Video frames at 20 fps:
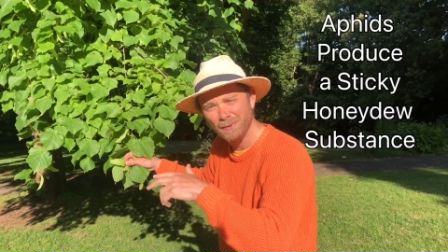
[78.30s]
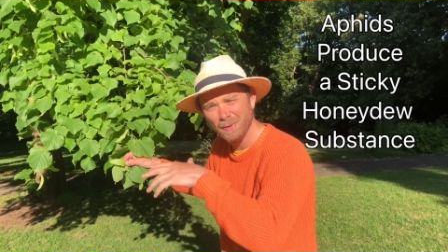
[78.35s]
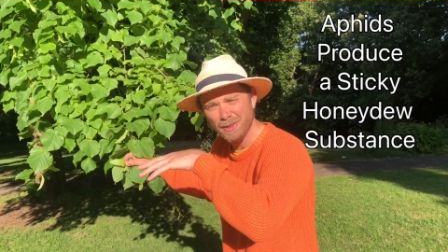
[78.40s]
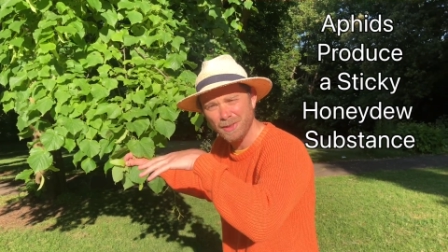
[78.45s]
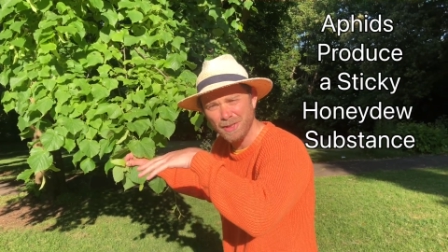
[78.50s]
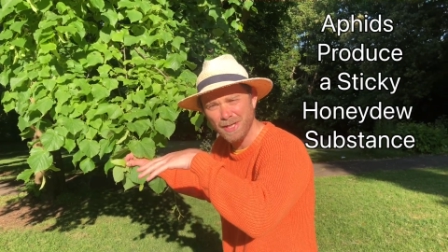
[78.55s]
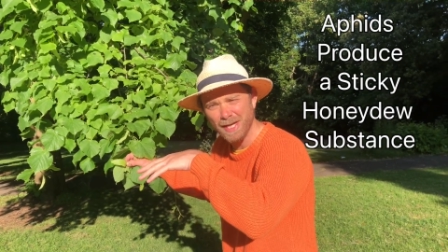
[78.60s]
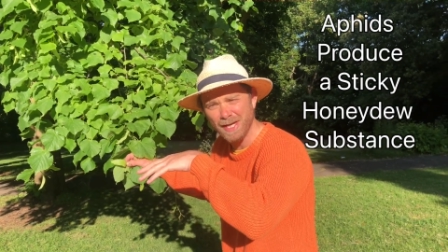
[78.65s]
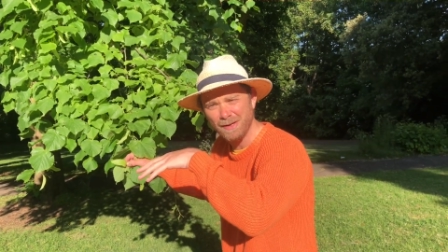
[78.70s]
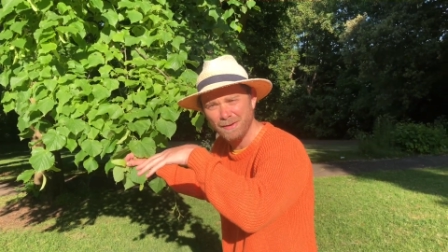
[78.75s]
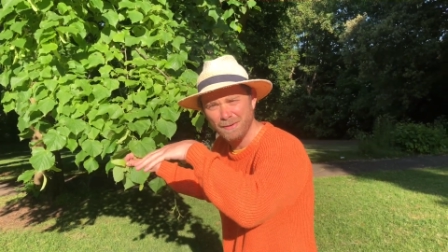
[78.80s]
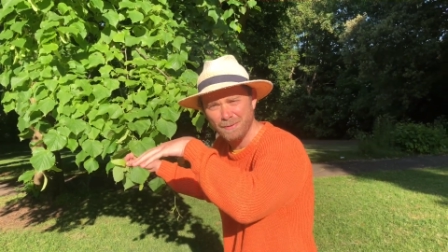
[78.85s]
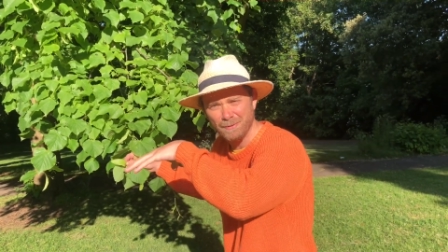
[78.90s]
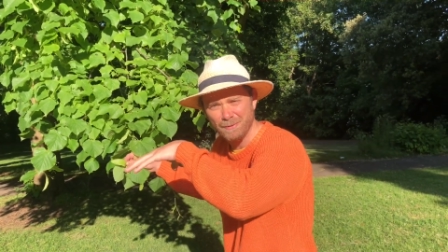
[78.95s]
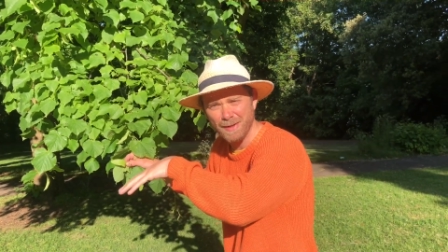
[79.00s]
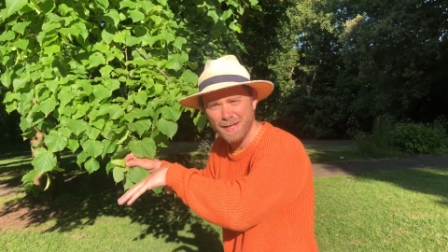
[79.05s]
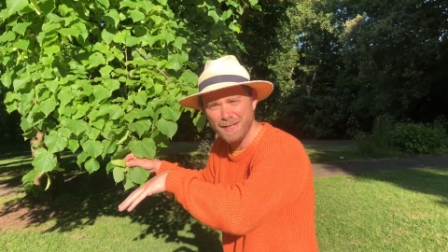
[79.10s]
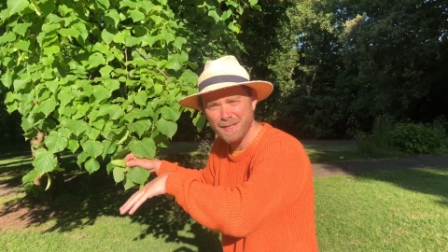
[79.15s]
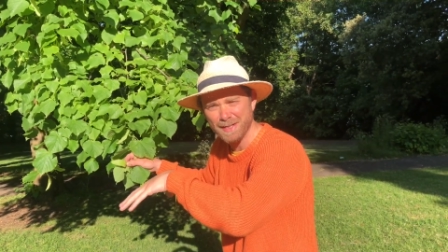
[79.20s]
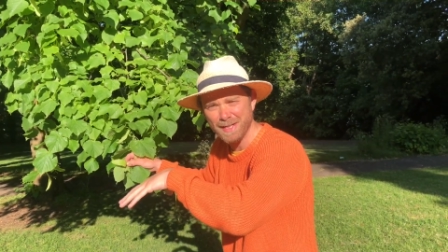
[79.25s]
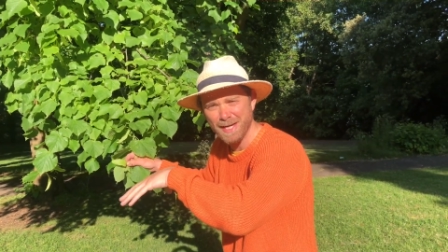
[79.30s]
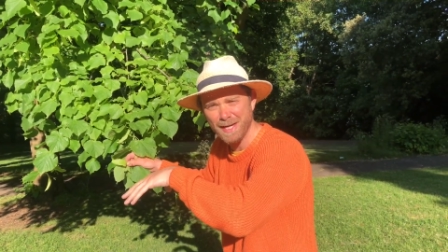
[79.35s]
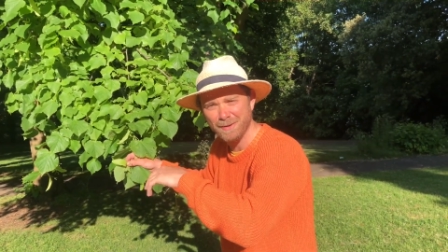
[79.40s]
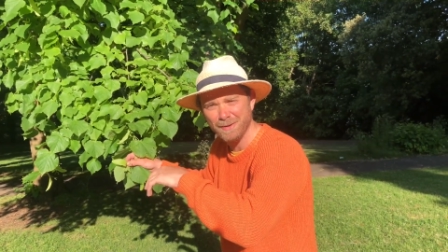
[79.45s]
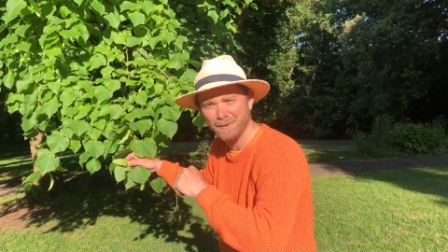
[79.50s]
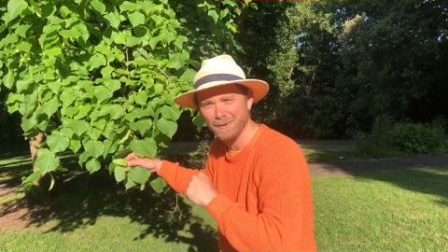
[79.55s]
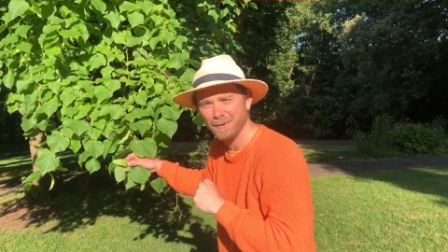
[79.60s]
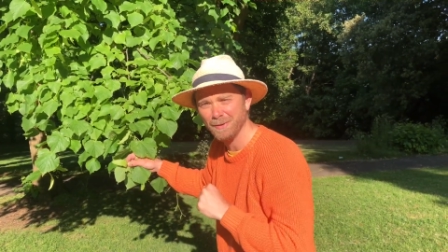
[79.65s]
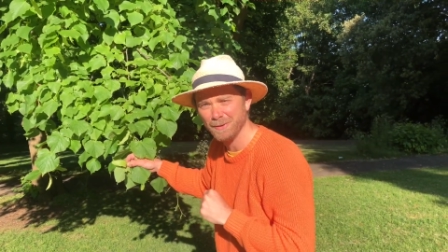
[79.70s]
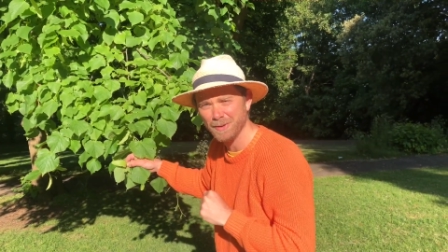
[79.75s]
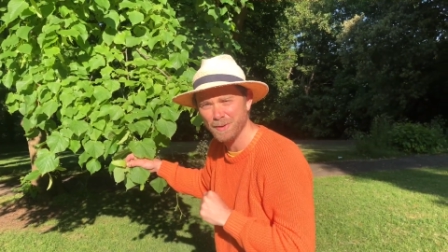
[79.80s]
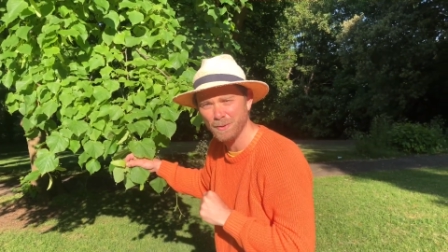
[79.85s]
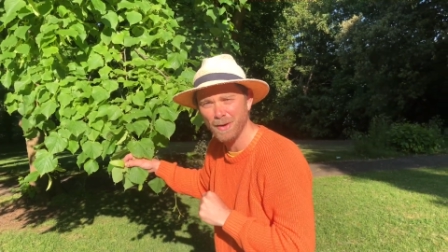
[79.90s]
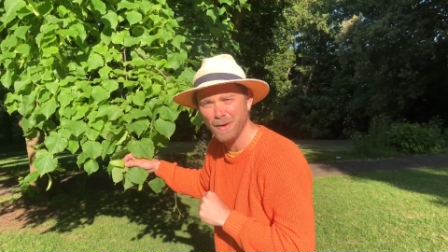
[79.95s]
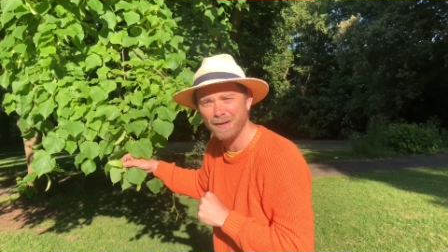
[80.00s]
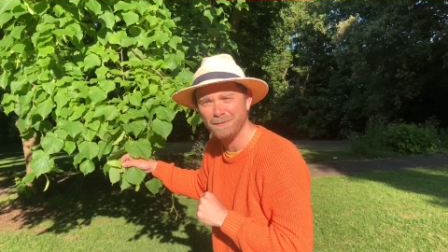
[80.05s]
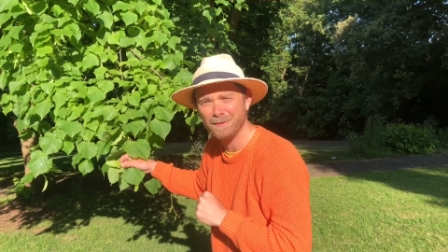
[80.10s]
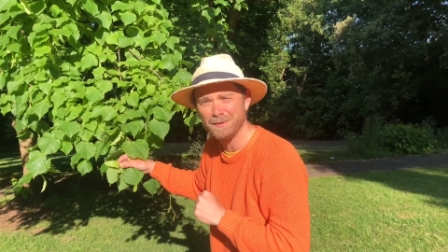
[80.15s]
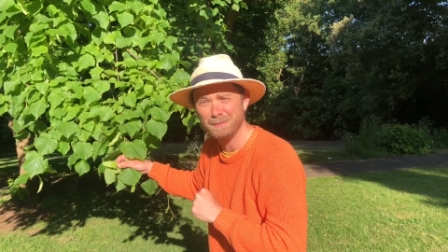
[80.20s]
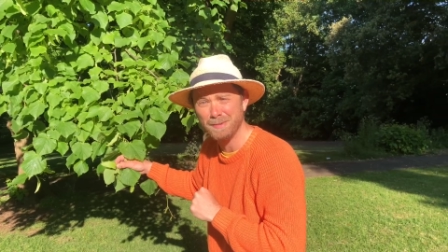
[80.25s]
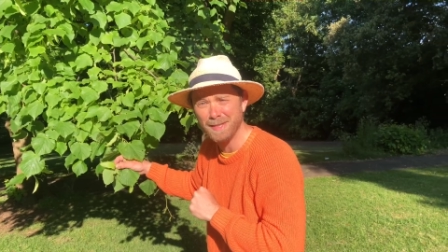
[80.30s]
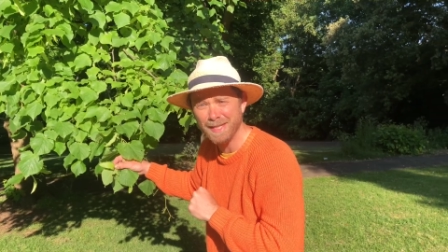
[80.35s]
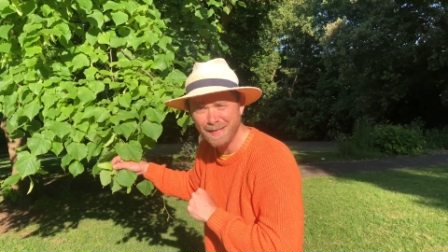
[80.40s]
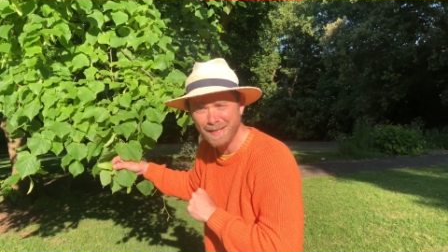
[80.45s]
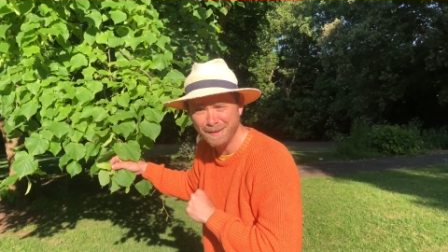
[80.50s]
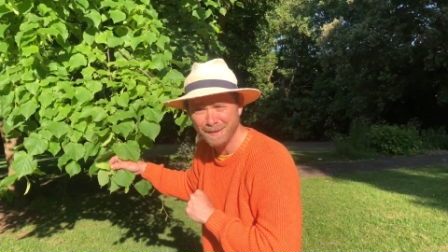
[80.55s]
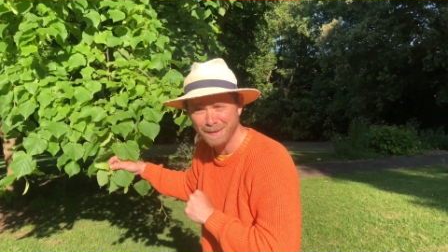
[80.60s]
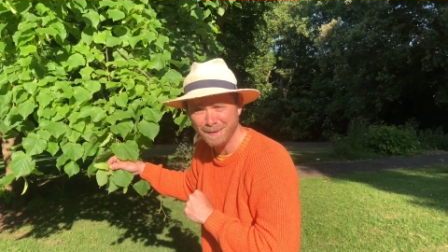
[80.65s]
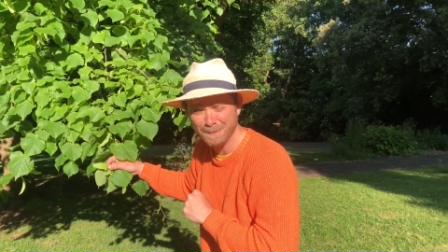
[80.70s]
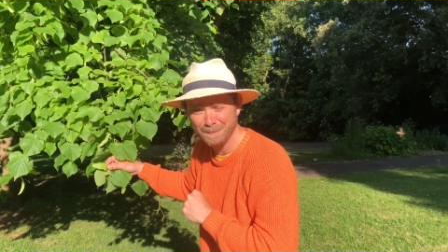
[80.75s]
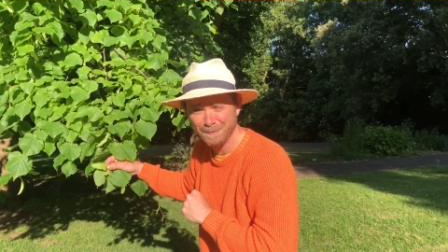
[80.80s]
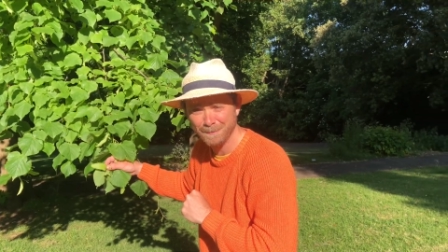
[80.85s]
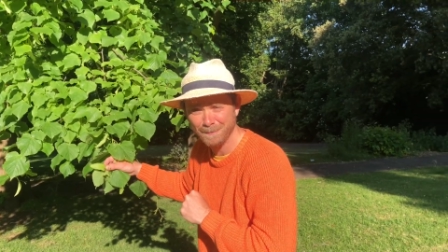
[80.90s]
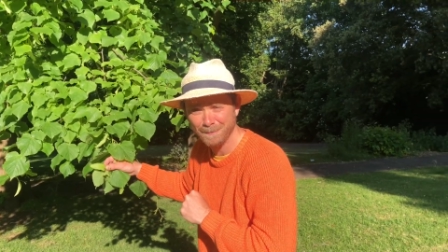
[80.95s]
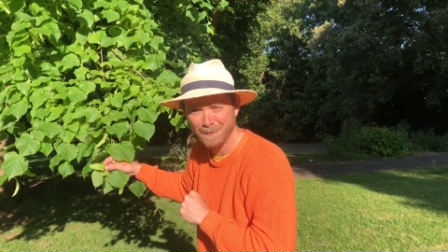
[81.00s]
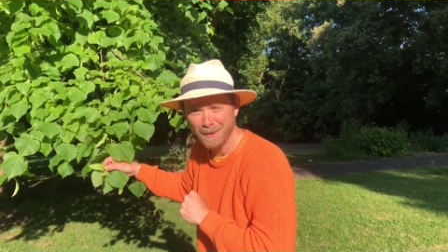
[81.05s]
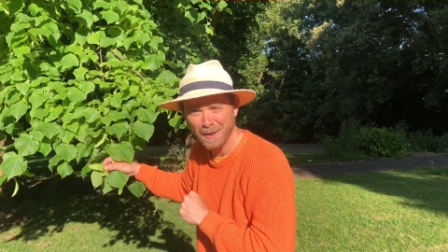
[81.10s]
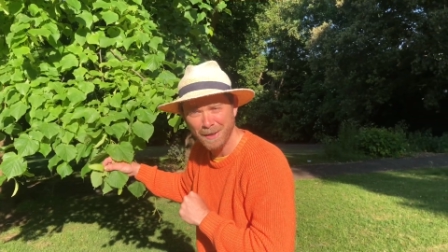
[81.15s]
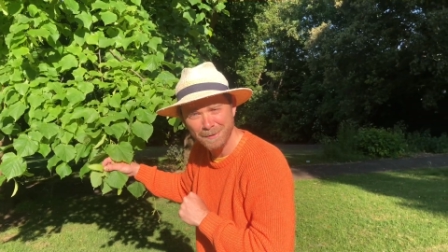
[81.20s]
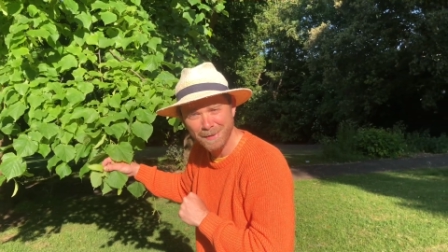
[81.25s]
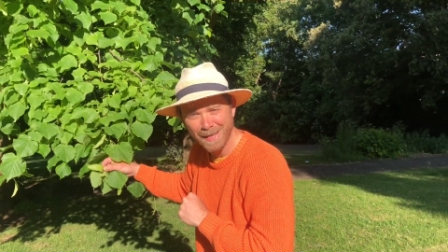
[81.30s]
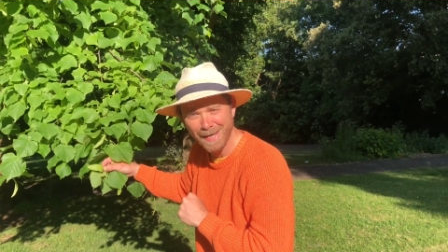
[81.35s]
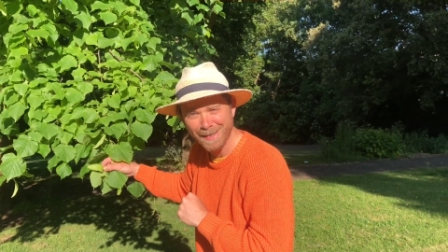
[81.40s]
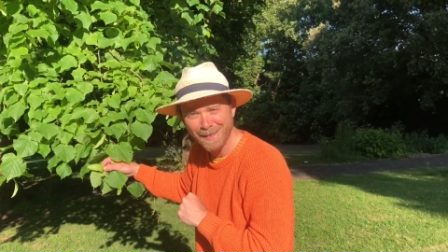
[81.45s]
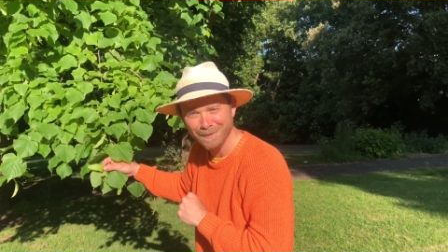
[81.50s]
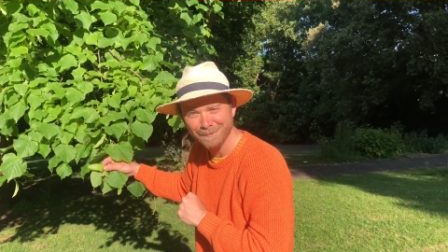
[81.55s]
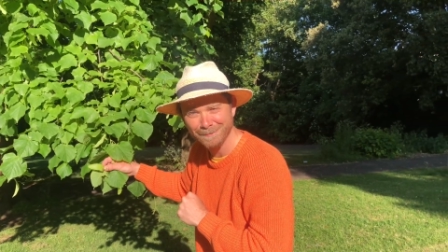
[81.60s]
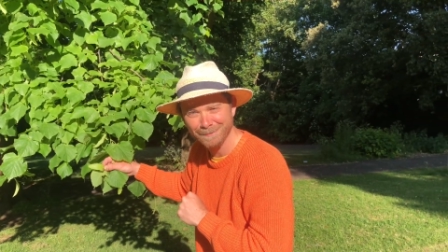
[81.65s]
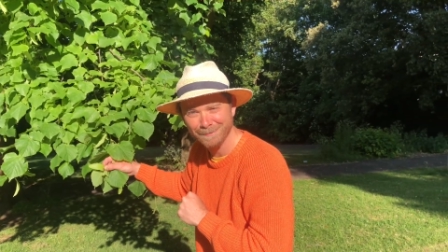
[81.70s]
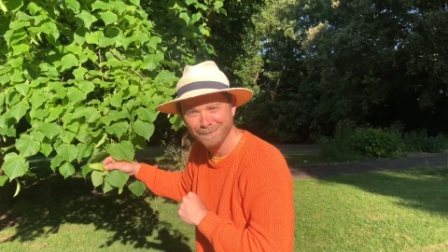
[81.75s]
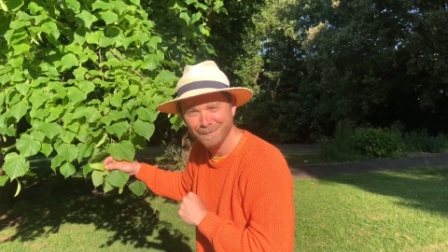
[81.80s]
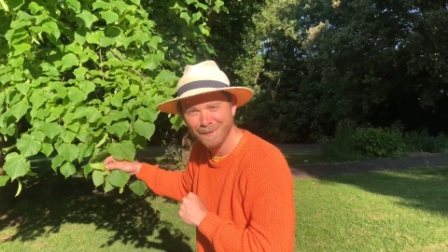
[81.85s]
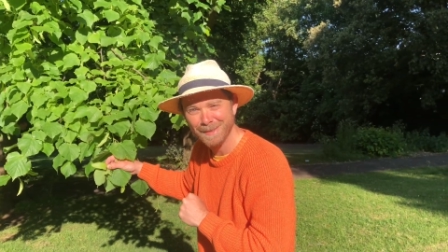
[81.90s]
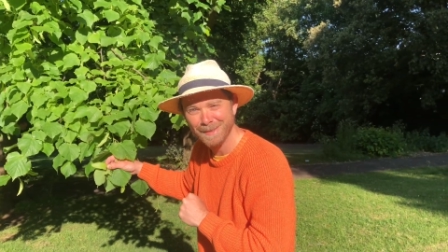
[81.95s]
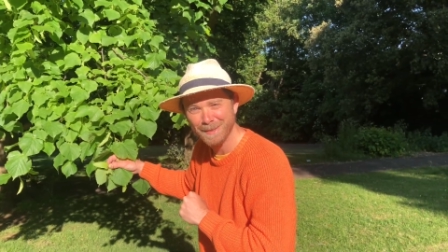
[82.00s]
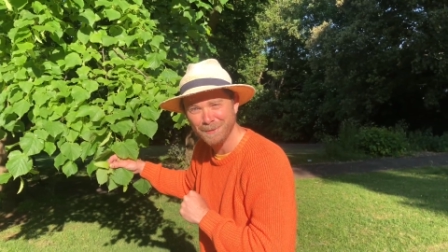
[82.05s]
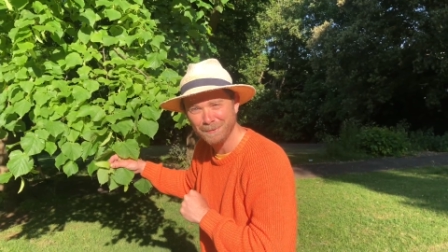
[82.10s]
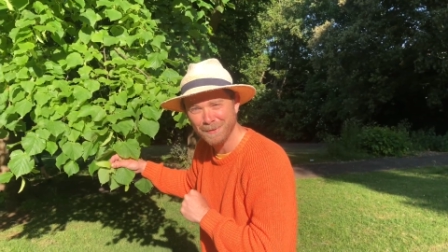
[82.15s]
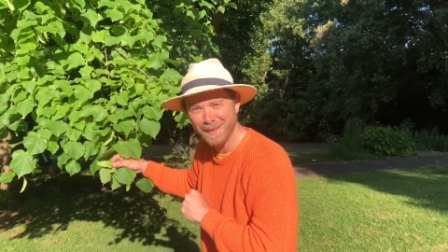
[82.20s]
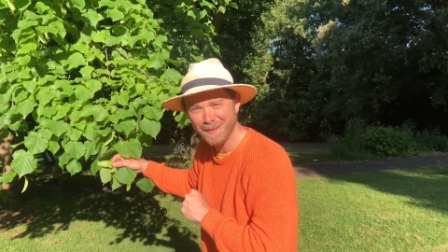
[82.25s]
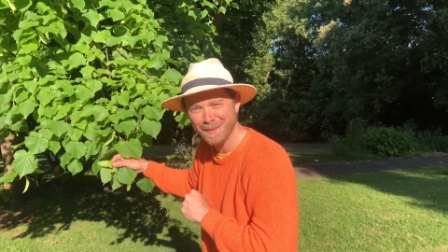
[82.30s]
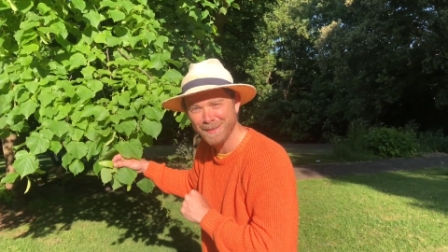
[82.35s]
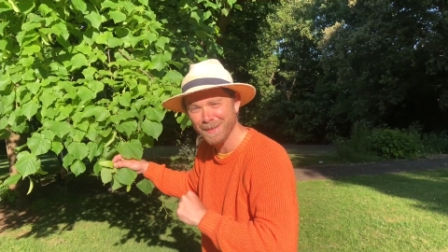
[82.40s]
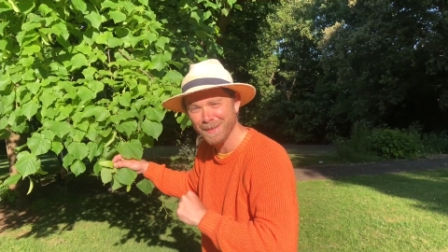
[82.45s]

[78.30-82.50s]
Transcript: which then rains down onto whatever's beneath it. Okay, till next